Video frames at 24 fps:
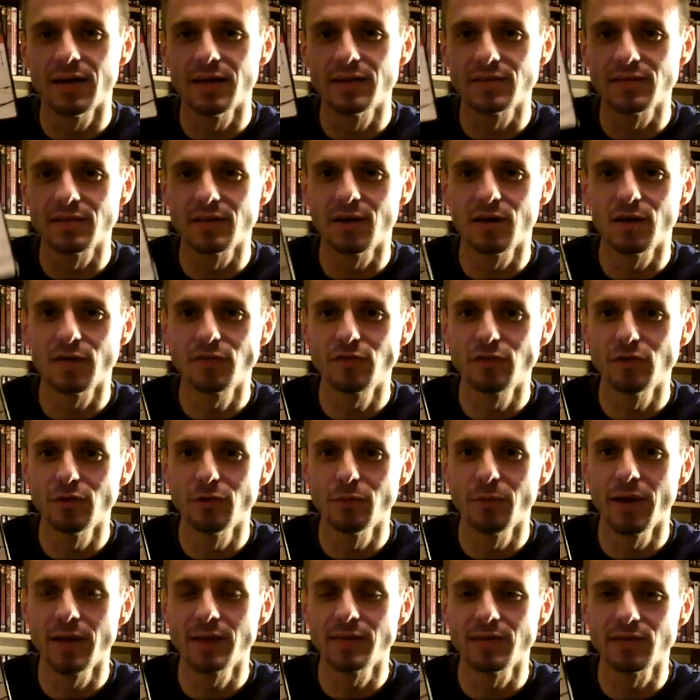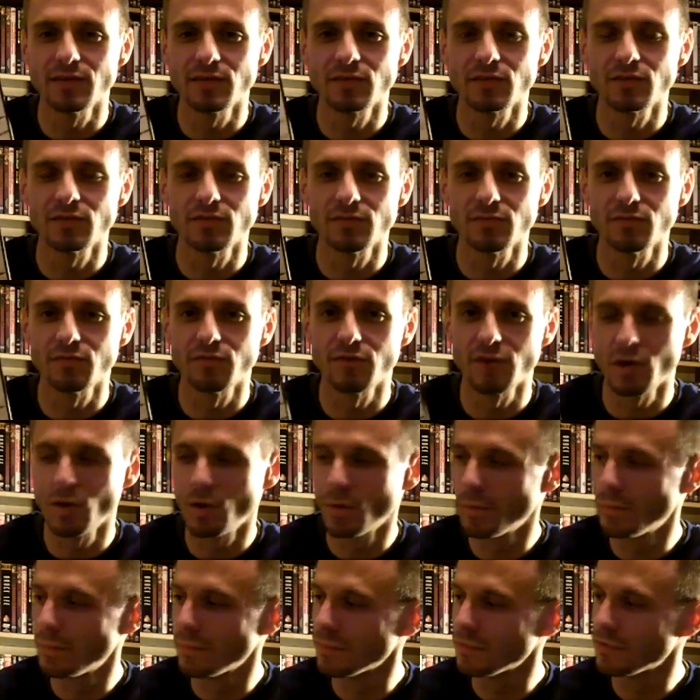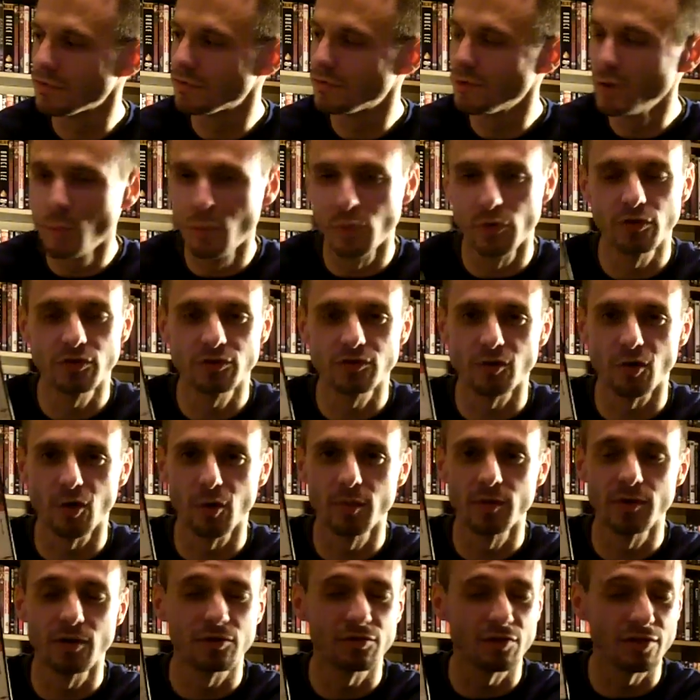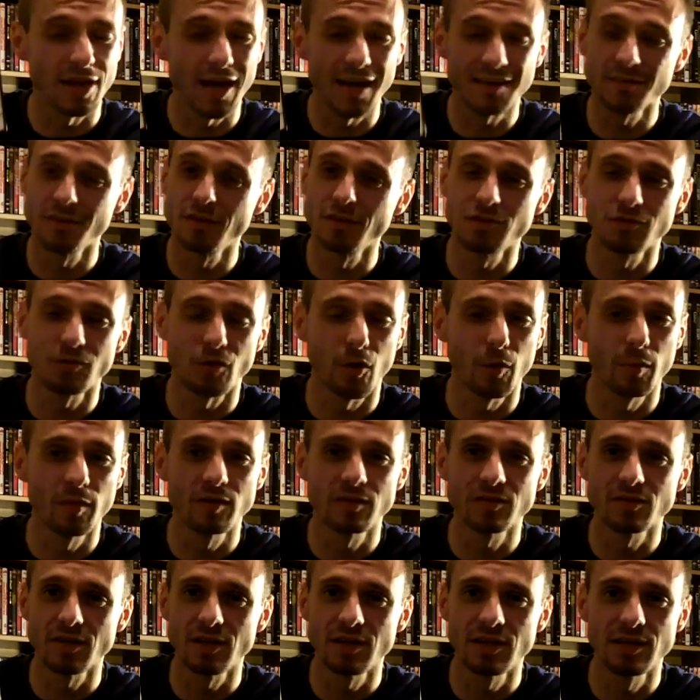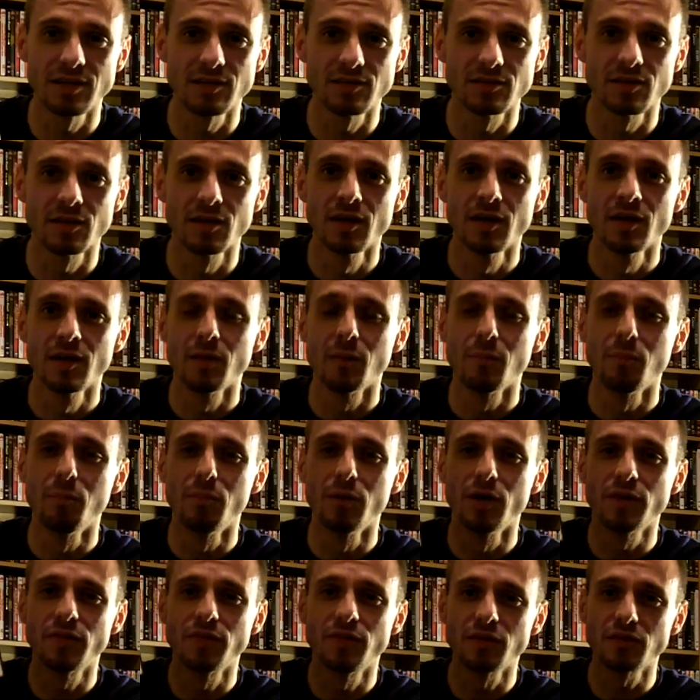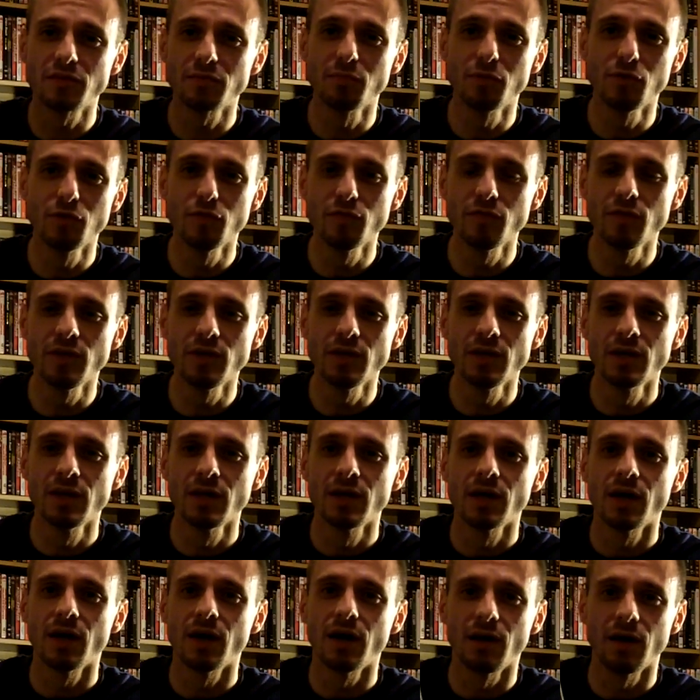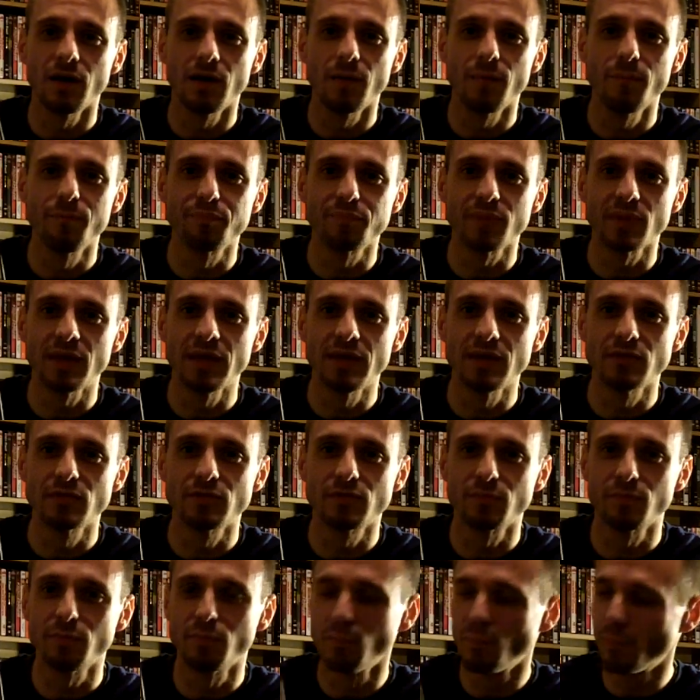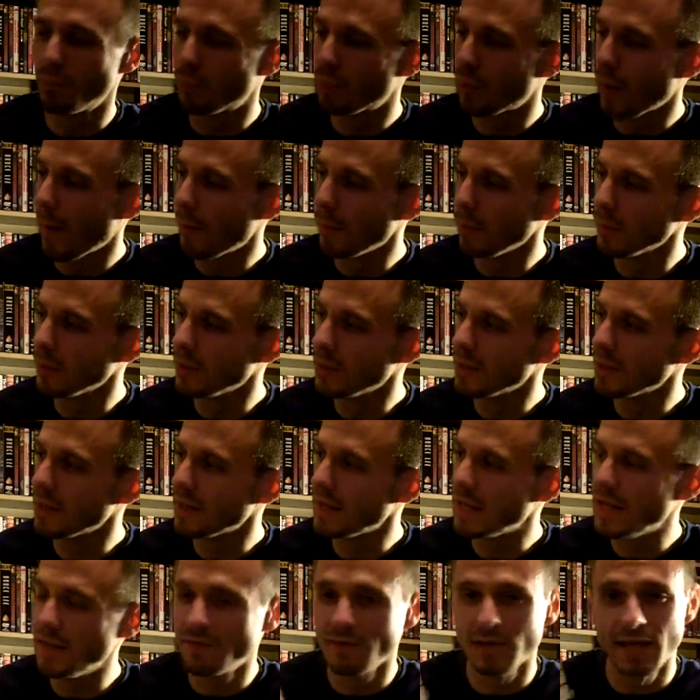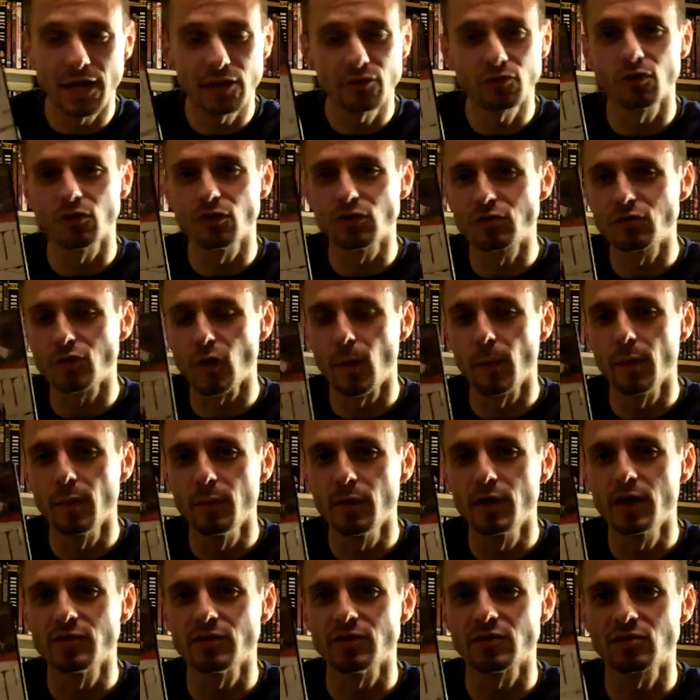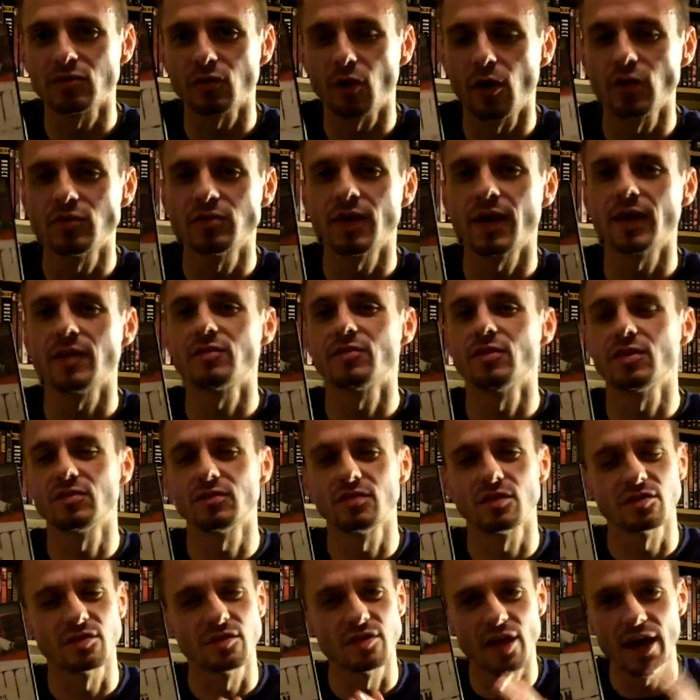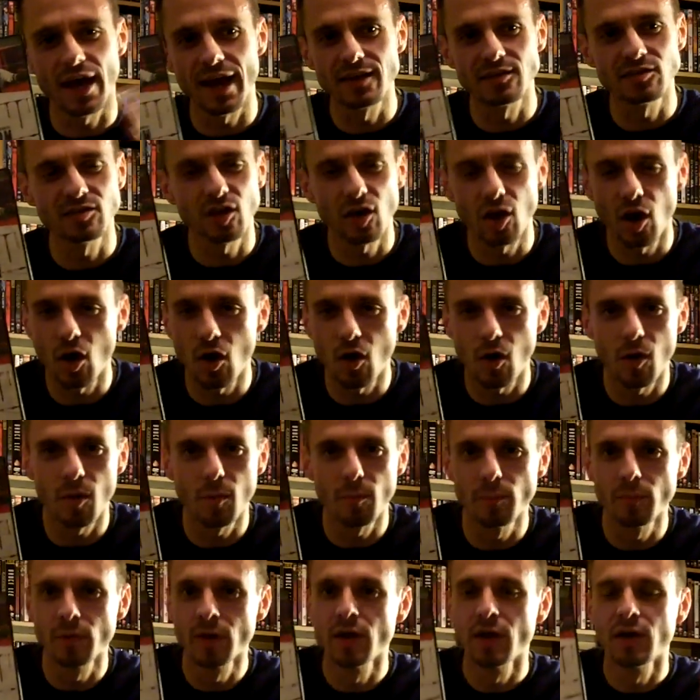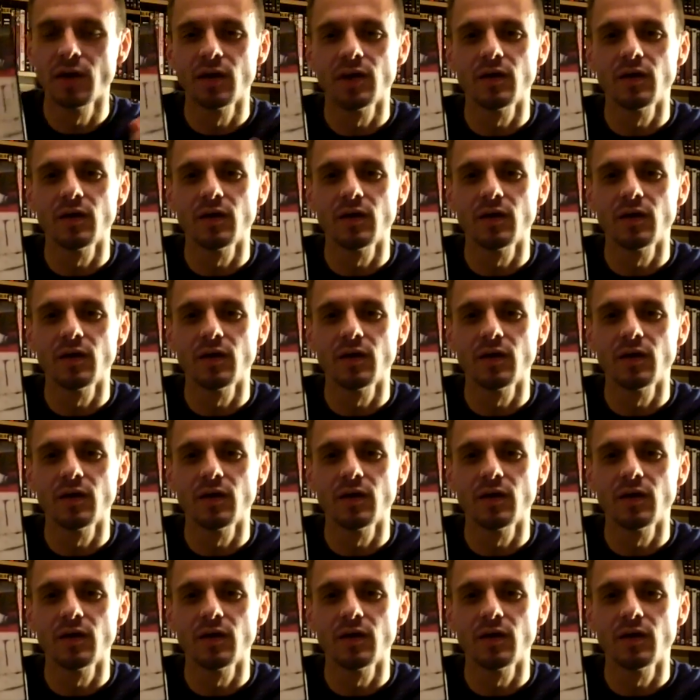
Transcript: is enough to make this film super disturbing. There's lots of disturbing scenes, but this movie is probably even extra disturbing because it starts out as such this nice, calm,